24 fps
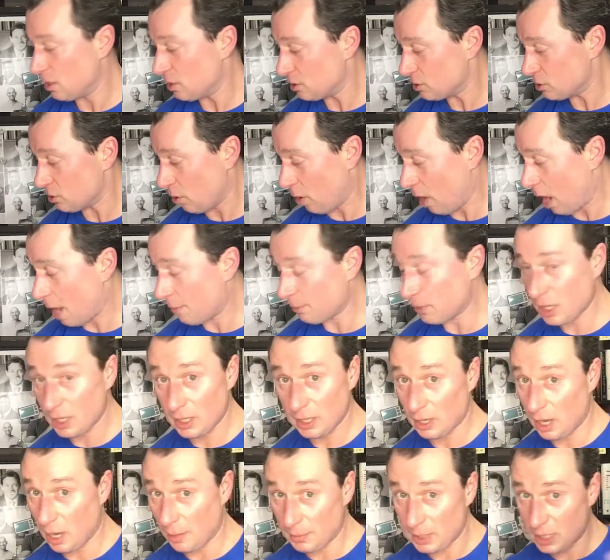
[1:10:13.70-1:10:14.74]
So I'm
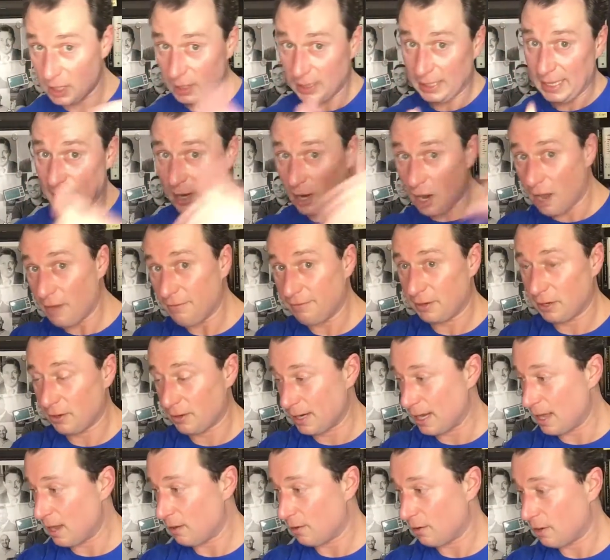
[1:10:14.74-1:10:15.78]
gonna get off here
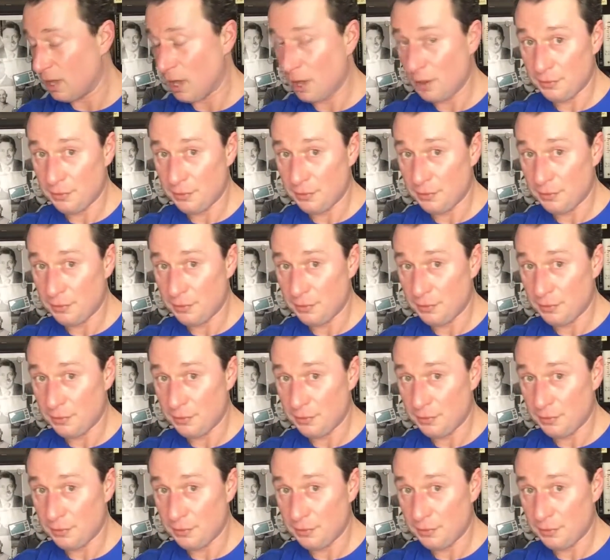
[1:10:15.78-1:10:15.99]
now.